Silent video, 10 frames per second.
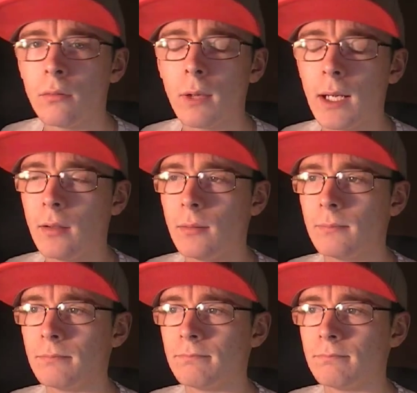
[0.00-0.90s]
Well,
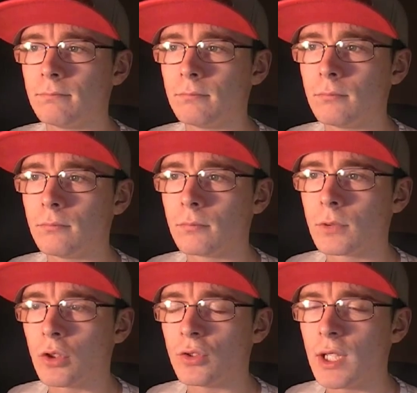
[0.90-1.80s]

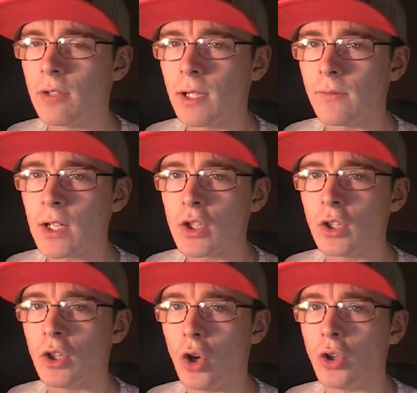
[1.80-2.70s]
considering I've actually
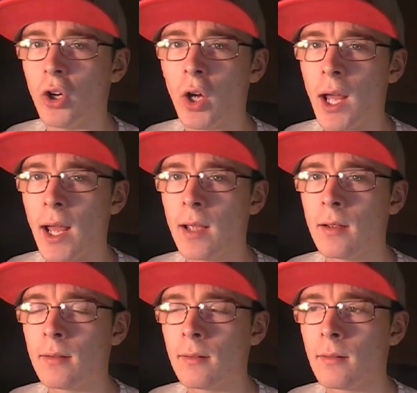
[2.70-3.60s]
got no hair,
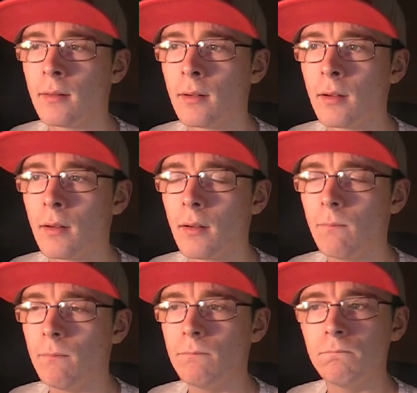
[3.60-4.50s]

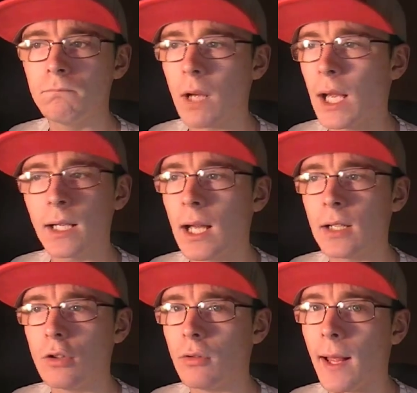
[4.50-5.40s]
I can't
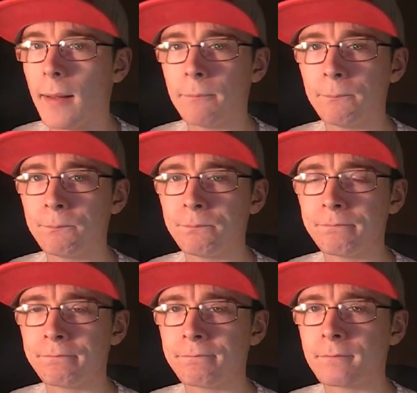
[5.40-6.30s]
do that.
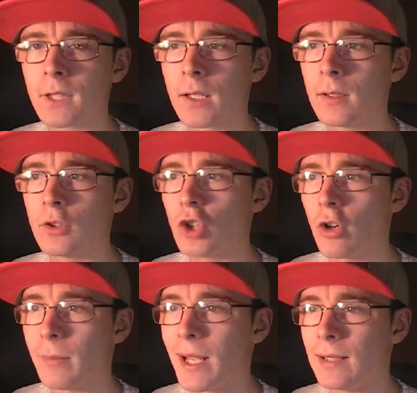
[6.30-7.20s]

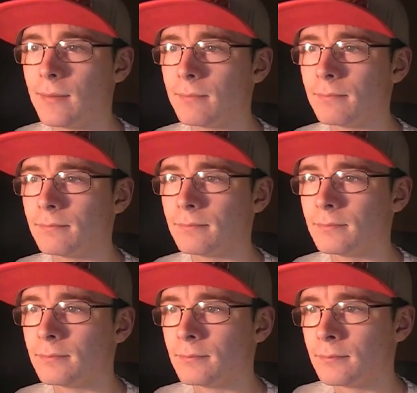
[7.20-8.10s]
Sorry, mate.
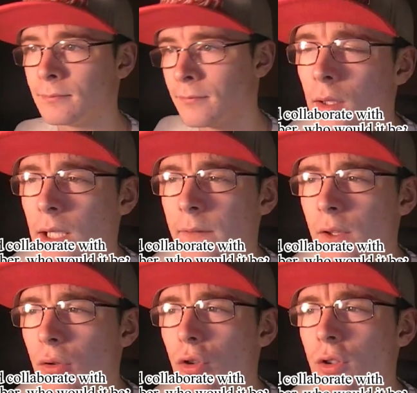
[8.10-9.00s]
If
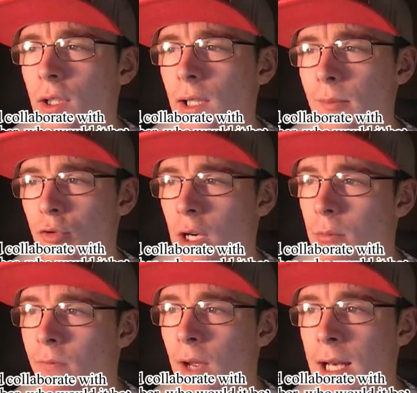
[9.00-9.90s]
you could collaborate
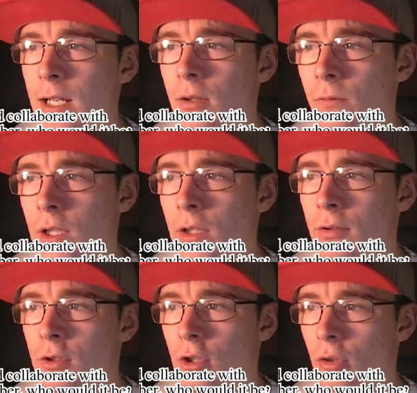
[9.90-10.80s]
with any other
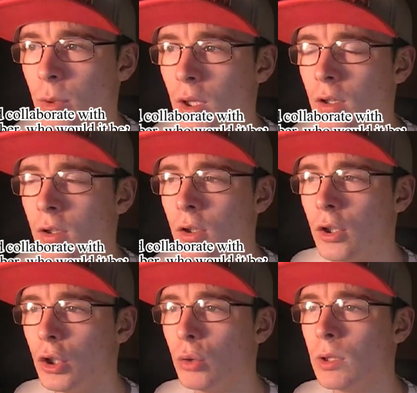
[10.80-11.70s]
YouTuber,
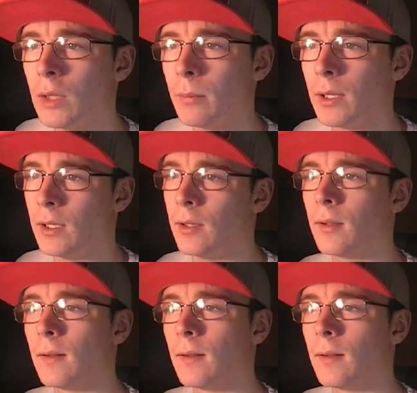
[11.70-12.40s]
who would it be?